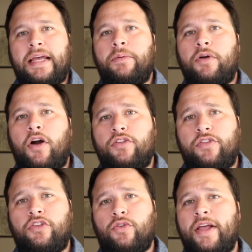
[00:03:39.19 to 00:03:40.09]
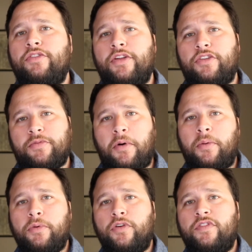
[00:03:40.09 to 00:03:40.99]
in regards to the TransUnion
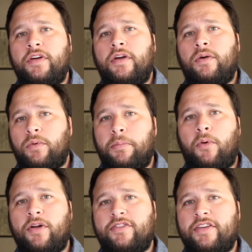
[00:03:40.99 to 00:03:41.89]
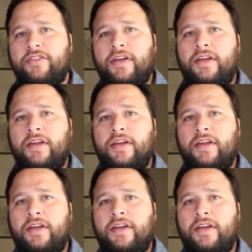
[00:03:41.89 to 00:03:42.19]
Smartmove reports is